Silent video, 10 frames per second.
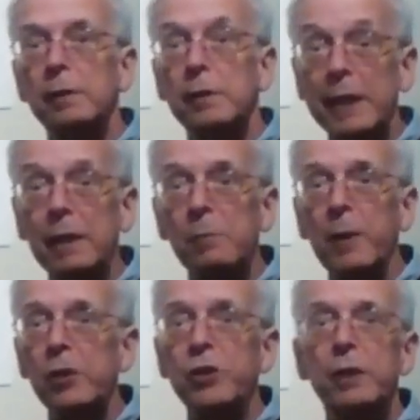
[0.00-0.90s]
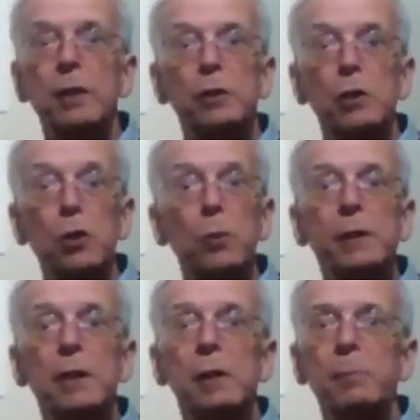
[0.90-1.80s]
decommissioned, a new
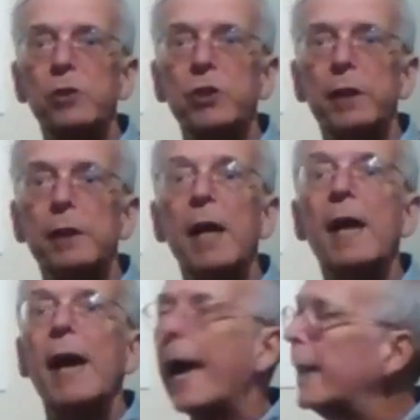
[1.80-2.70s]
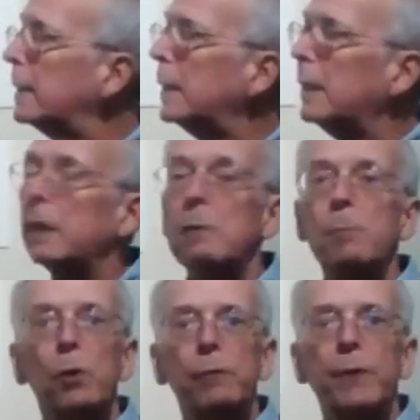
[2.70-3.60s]
one commissioned, and he
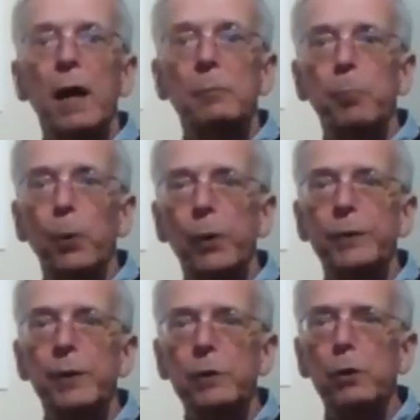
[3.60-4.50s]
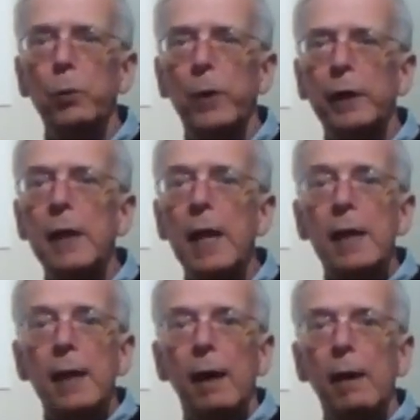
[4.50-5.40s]
moved on board the new one.
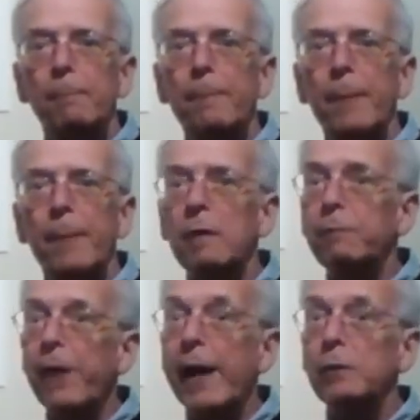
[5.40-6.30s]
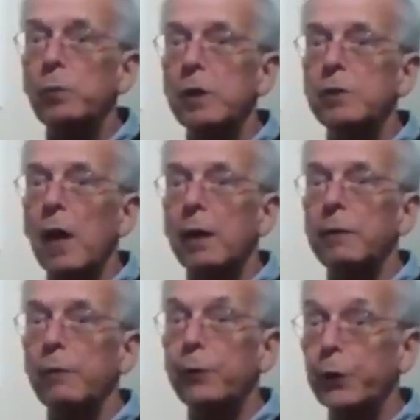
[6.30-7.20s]
And in fact was on
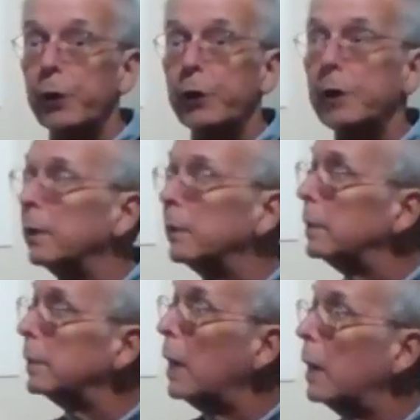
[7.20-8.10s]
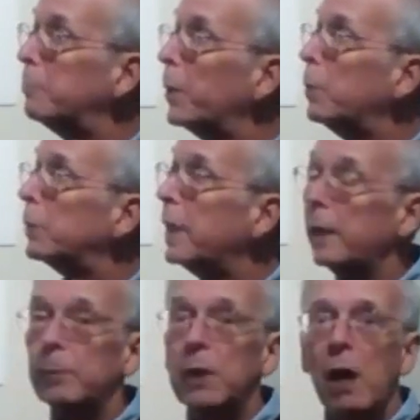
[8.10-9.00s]
the third gunboat
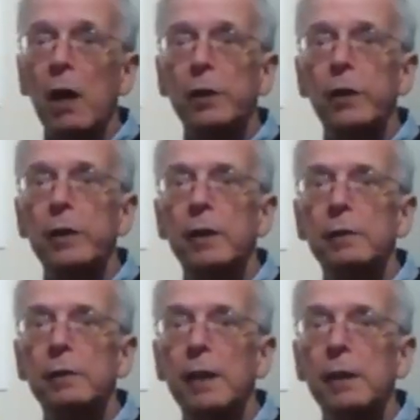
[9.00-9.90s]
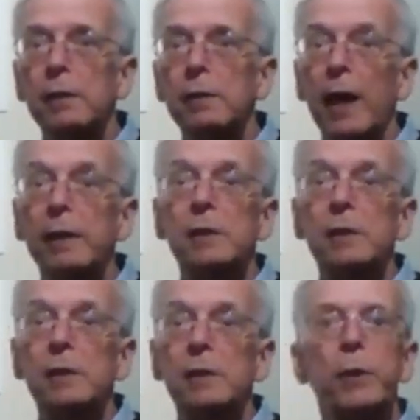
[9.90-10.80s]
named Concord in
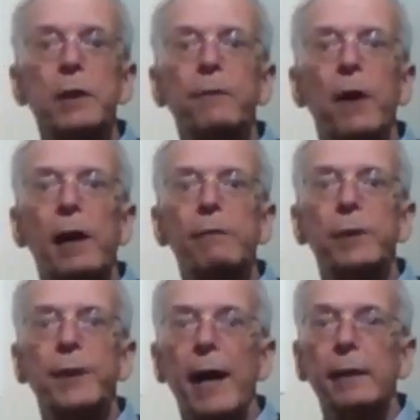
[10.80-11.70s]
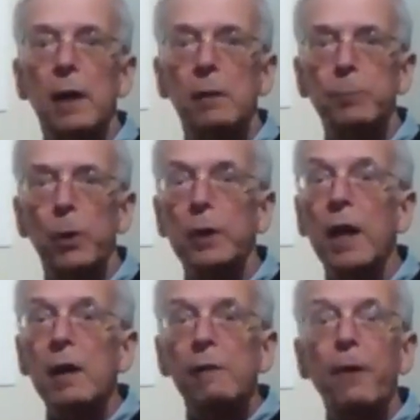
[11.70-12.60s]
1945, when that gunboat
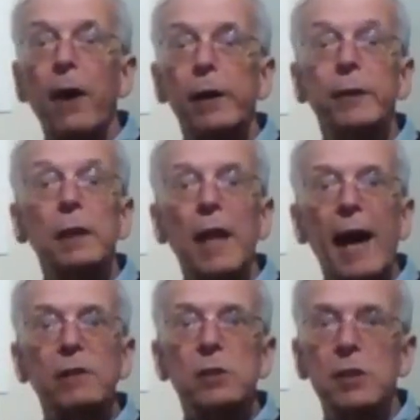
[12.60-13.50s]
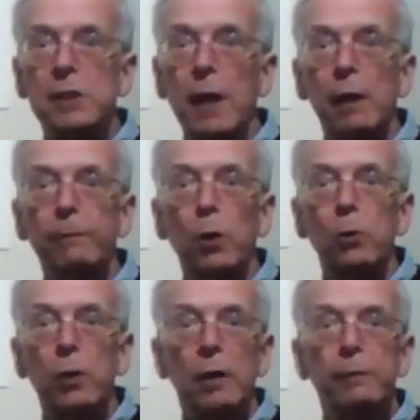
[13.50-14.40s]
fired the last
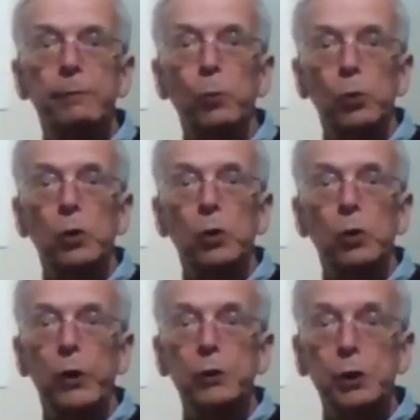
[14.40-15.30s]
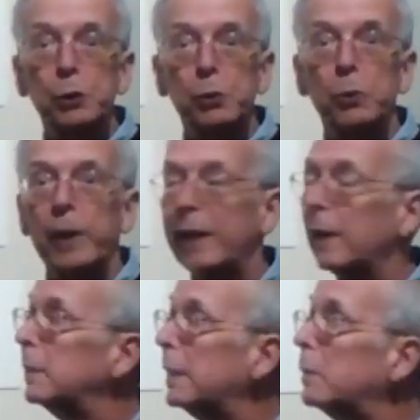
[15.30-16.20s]
salvo of World War II,
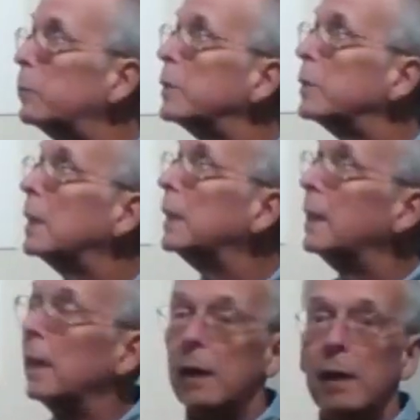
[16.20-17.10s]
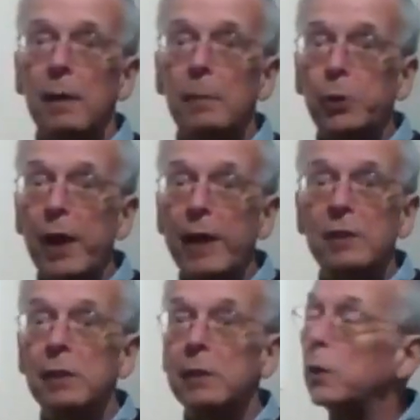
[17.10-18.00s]
and he was
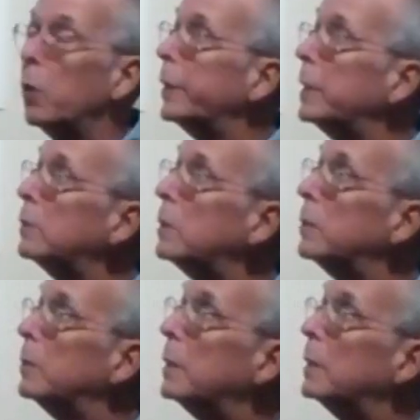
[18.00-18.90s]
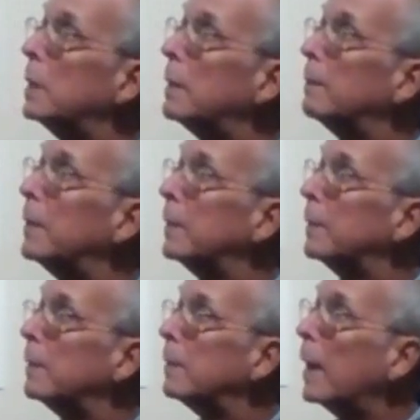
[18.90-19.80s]
present. According to the
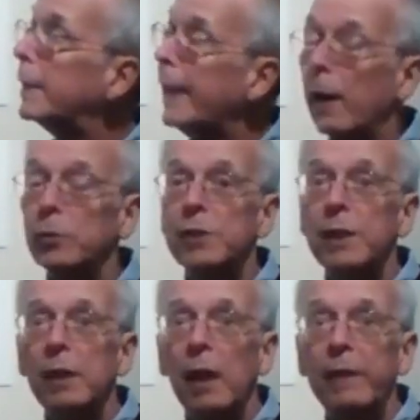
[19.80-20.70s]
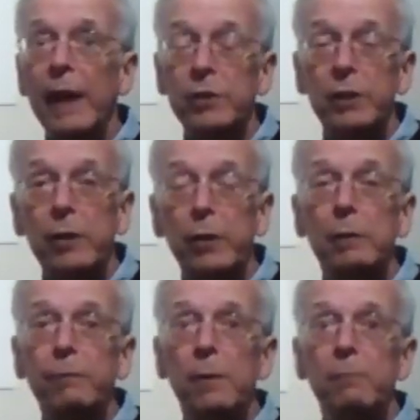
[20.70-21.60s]
accounts that I've actually
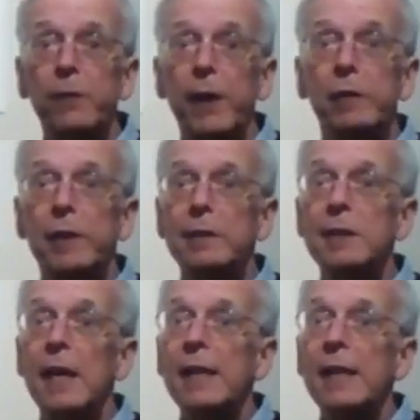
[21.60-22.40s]
heard from veterans,